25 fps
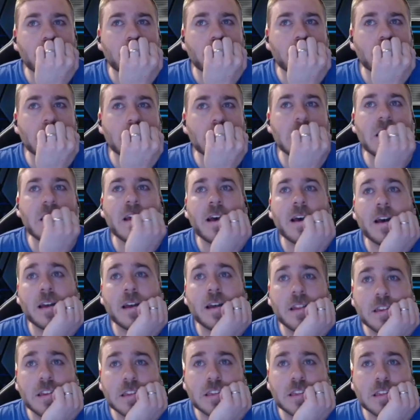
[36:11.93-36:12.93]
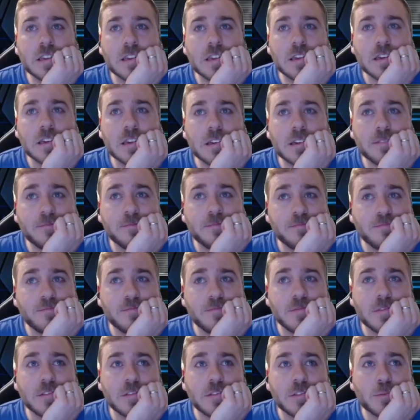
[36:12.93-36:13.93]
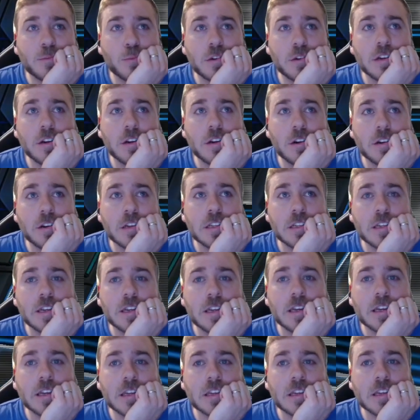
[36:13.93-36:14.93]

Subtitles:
But yeah, this it's pretty hard to take.